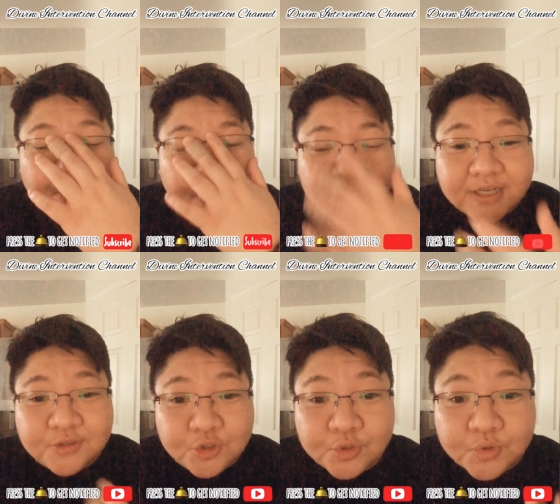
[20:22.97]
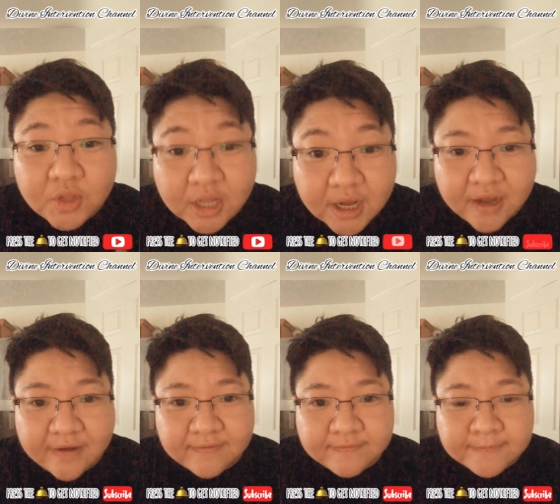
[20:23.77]
What is true
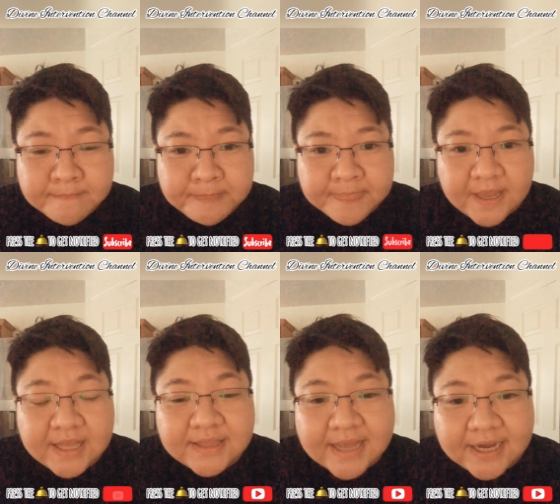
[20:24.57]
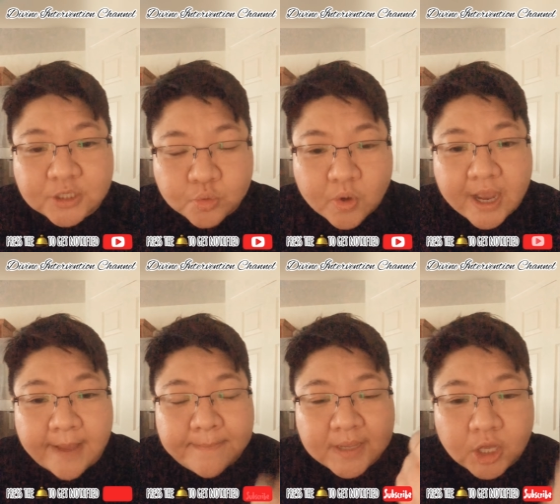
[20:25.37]
love? And that is why
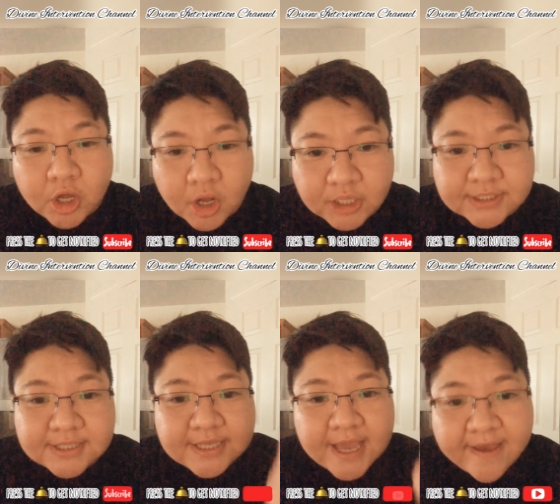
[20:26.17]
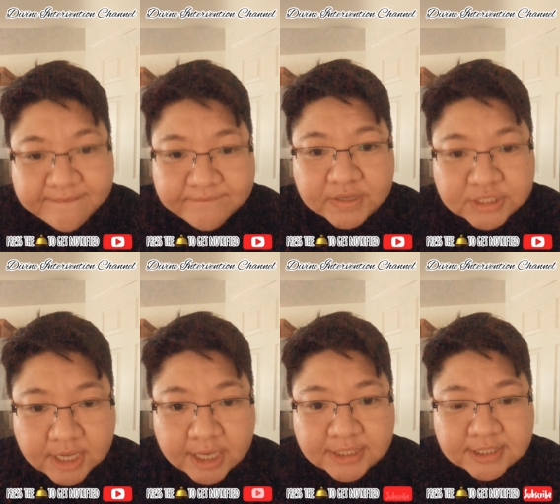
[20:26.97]
I've been constantly
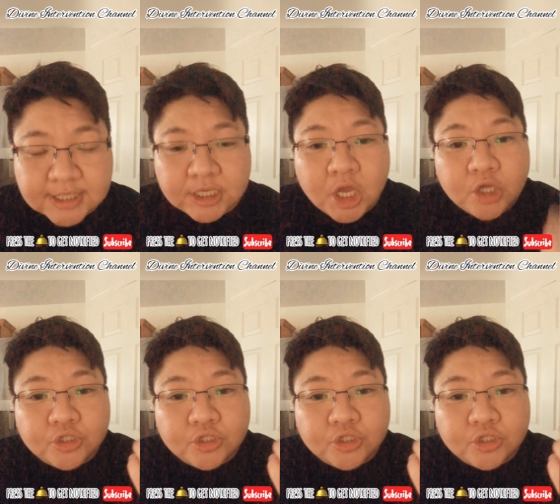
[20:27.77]
emphasizing